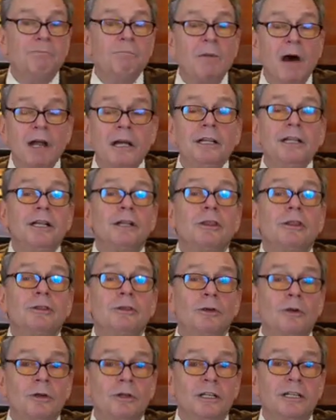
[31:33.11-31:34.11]
Muddle it
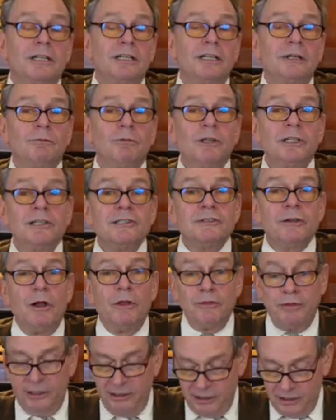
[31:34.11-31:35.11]
thoroughly to release
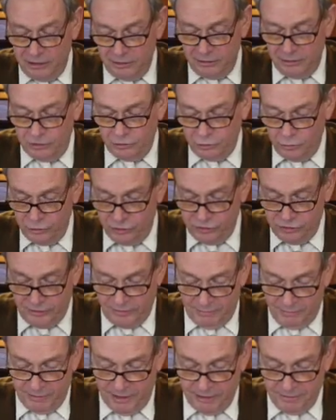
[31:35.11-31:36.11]
all the juices of
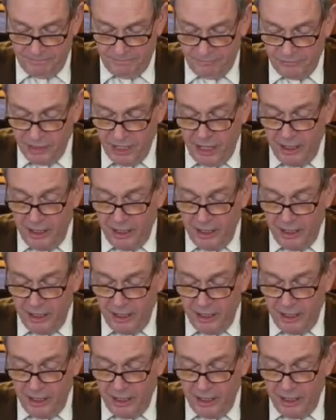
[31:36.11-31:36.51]
the mint.